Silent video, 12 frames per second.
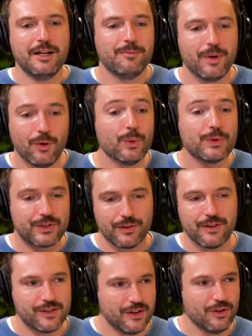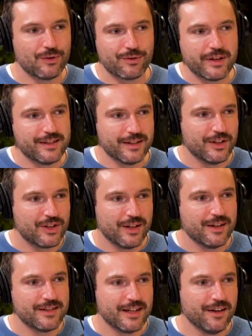But also there's a lot of research and
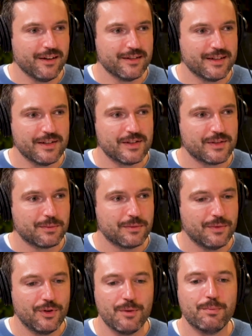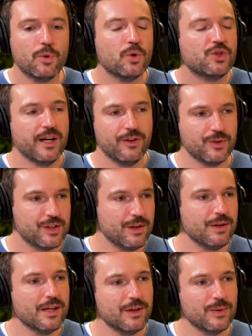understanding that says the more channels you
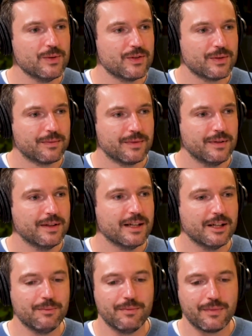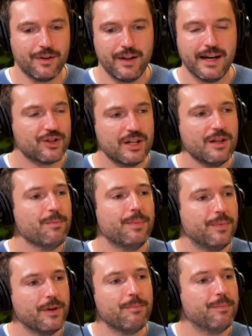use, then actually
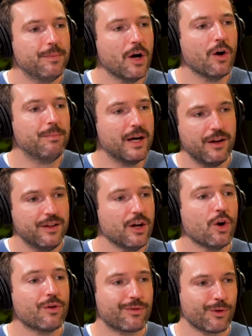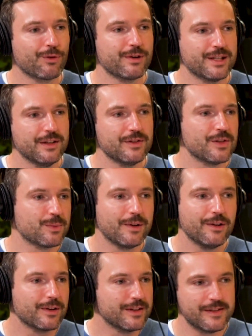the better the overall returns as
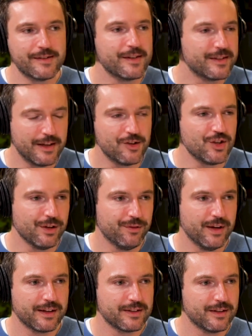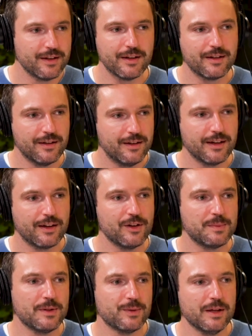well, because there's a synergy effect that
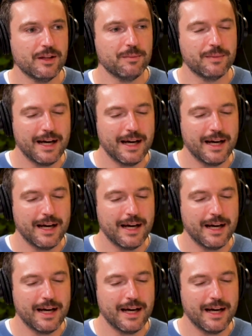goes between them.